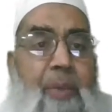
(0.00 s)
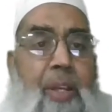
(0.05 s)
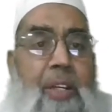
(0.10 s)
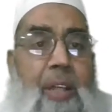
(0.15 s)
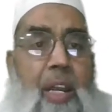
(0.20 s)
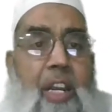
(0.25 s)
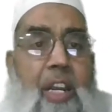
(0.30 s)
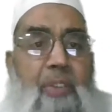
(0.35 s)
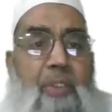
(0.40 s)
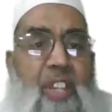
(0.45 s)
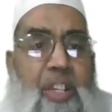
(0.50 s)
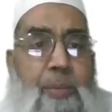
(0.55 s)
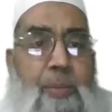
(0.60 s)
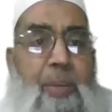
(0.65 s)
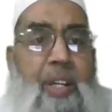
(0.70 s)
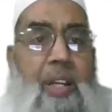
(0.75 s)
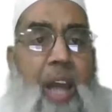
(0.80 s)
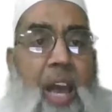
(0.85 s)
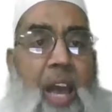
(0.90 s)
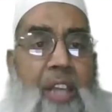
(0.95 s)

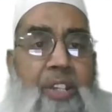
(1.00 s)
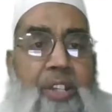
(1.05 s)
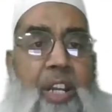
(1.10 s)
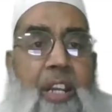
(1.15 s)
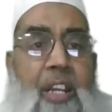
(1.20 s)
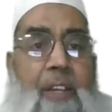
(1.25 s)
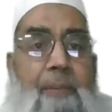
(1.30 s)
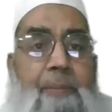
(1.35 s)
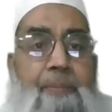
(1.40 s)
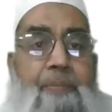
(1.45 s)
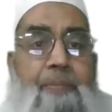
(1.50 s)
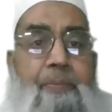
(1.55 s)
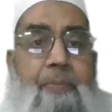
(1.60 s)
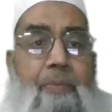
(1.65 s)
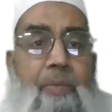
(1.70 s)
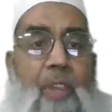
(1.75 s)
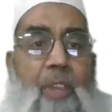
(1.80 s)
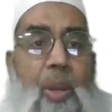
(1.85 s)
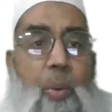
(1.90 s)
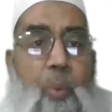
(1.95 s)
investment casting.
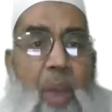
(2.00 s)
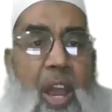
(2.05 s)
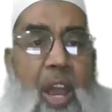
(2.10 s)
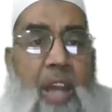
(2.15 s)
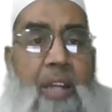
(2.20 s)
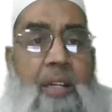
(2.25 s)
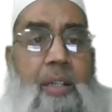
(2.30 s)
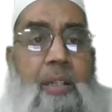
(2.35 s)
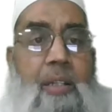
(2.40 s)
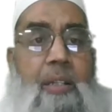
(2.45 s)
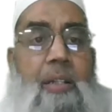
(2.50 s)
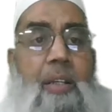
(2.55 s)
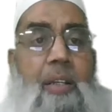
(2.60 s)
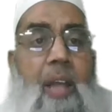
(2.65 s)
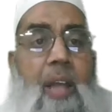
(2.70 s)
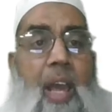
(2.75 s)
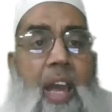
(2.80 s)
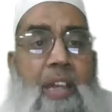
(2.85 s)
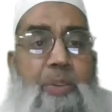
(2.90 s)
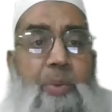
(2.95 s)
When,
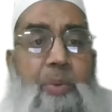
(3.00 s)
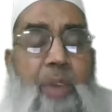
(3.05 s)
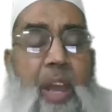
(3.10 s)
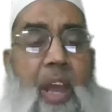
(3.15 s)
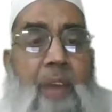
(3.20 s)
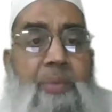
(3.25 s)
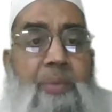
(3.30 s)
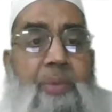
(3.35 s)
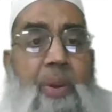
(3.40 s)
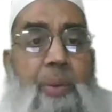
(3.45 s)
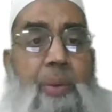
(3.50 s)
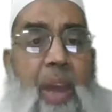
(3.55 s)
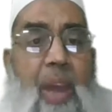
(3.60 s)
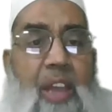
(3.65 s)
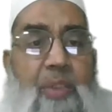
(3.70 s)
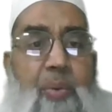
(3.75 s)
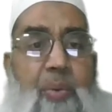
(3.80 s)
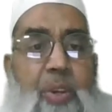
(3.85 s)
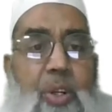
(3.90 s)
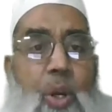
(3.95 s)
as
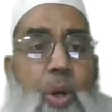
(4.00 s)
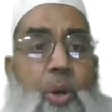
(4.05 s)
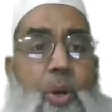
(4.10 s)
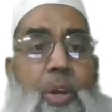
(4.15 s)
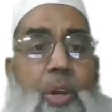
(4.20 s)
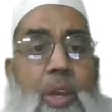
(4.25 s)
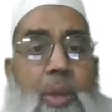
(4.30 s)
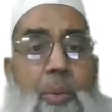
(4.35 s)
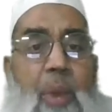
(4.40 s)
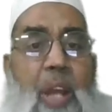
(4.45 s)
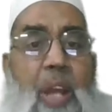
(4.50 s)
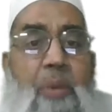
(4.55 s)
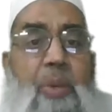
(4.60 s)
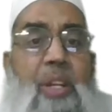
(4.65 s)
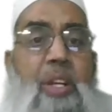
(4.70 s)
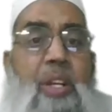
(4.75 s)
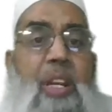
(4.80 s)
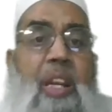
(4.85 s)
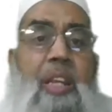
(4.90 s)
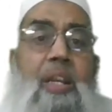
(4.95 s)
we know, when
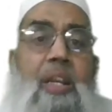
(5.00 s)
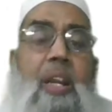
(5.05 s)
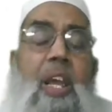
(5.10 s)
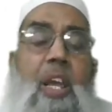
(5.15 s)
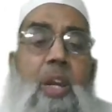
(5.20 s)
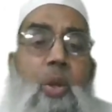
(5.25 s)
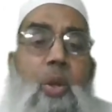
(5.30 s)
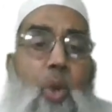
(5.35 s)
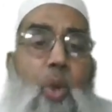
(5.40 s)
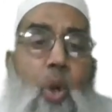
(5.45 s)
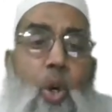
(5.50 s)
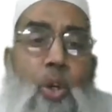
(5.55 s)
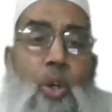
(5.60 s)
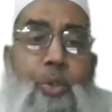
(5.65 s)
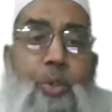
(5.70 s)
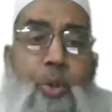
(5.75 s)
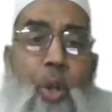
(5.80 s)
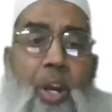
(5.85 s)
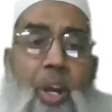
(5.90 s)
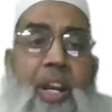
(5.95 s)
we need
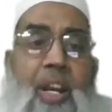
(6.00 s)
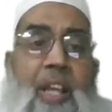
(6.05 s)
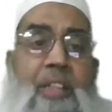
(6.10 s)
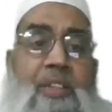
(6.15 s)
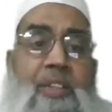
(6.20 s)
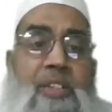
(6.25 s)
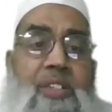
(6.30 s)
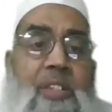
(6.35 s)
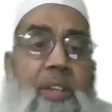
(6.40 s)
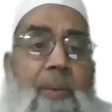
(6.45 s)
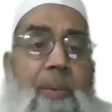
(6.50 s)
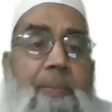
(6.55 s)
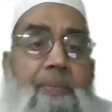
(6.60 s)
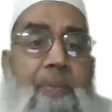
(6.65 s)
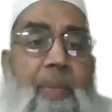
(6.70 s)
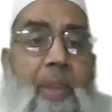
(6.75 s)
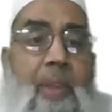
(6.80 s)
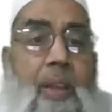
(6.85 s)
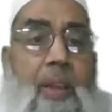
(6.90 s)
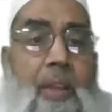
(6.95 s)
close tolerance,
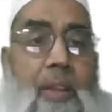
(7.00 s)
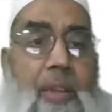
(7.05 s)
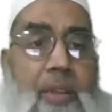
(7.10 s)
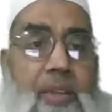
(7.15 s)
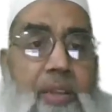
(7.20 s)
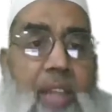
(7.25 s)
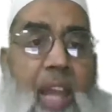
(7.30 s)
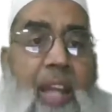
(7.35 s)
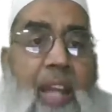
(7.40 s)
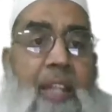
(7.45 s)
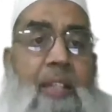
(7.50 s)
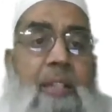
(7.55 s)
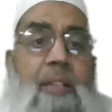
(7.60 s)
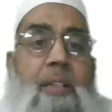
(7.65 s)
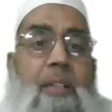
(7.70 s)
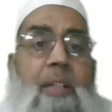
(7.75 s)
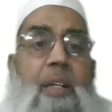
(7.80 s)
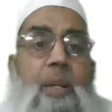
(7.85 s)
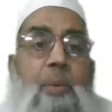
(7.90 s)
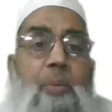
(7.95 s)

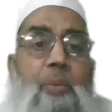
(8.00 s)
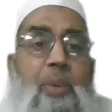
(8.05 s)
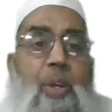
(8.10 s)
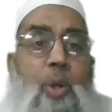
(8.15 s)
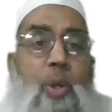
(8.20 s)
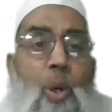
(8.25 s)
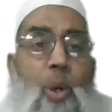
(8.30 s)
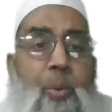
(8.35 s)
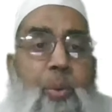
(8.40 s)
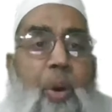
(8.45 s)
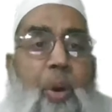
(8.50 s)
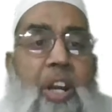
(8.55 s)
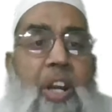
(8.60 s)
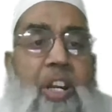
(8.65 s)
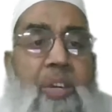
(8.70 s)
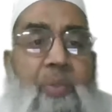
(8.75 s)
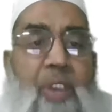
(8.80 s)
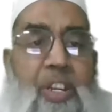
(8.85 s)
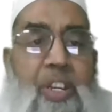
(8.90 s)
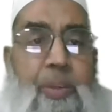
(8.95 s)
then we go for
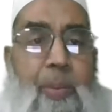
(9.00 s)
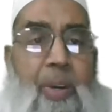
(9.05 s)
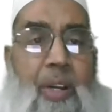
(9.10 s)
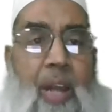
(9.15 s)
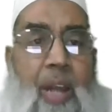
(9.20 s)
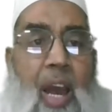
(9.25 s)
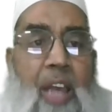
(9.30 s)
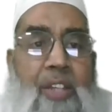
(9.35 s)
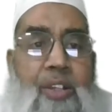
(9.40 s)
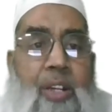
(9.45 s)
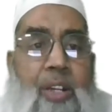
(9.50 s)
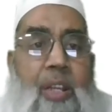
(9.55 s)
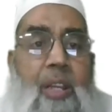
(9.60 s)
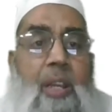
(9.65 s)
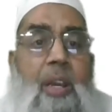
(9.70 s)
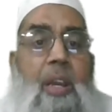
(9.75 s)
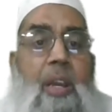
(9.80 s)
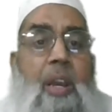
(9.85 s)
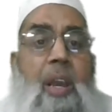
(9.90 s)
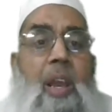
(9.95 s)
investment casting.
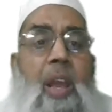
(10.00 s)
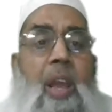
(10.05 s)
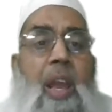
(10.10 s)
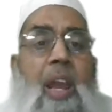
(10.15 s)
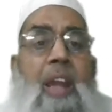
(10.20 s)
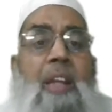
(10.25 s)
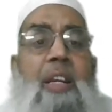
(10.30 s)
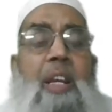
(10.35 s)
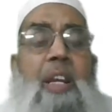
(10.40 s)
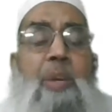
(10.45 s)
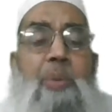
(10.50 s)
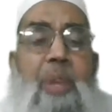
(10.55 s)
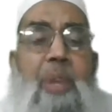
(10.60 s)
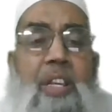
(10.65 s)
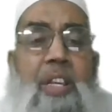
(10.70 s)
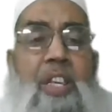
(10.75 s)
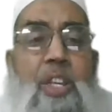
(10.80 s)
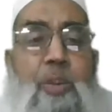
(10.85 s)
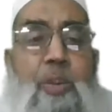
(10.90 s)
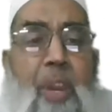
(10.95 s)
And if there
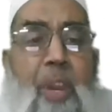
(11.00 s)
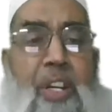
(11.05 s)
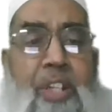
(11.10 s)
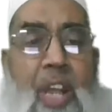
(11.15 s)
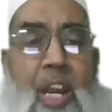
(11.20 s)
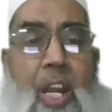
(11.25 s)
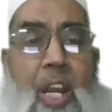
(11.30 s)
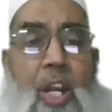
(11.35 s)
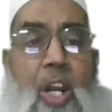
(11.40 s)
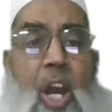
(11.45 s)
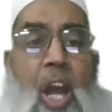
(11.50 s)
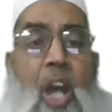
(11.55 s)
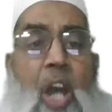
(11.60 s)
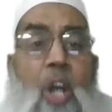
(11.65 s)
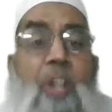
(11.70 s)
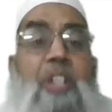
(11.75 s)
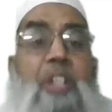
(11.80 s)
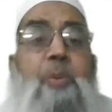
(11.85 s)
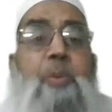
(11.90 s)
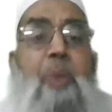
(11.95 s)
is a special
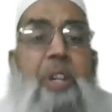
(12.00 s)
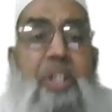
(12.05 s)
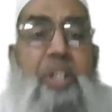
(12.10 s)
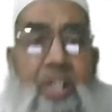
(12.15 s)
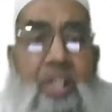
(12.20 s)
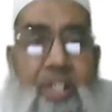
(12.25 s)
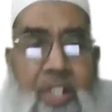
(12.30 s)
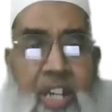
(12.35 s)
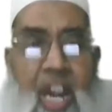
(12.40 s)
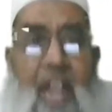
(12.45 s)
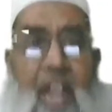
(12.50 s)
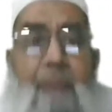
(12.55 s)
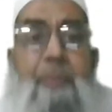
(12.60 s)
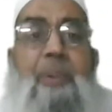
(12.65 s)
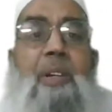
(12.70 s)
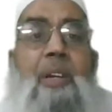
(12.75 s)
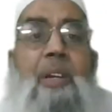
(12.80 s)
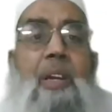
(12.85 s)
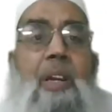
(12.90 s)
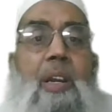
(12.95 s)
alloy or a special shape
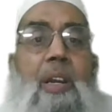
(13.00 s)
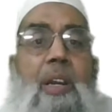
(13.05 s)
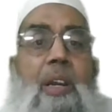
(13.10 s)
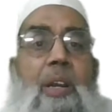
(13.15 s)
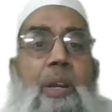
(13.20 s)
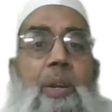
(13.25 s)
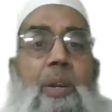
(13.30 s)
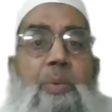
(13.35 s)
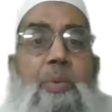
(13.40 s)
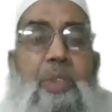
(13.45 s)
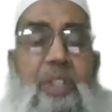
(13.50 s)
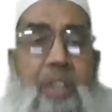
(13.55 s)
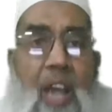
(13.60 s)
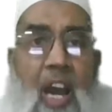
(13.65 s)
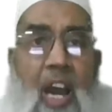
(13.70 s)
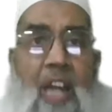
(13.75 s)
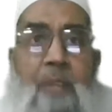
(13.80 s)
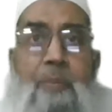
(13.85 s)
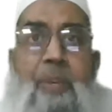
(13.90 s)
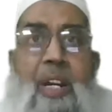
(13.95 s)
which
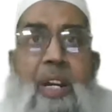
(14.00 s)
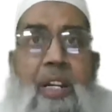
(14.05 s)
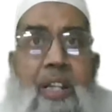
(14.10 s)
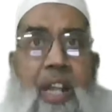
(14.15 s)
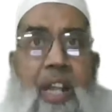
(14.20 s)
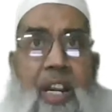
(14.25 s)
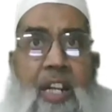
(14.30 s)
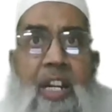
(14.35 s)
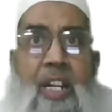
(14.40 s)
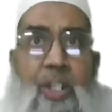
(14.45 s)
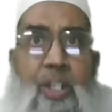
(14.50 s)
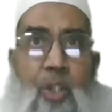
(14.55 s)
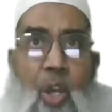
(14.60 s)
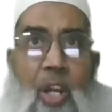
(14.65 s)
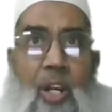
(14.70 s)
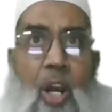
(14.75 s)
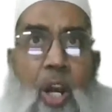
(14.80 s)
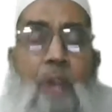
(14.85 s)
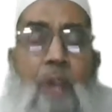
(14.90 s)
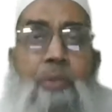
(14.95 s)
can't be taken into
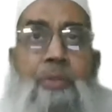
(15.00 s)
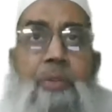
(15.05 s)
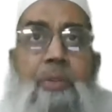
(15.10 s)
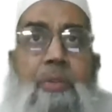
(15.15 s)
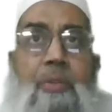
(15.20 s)
account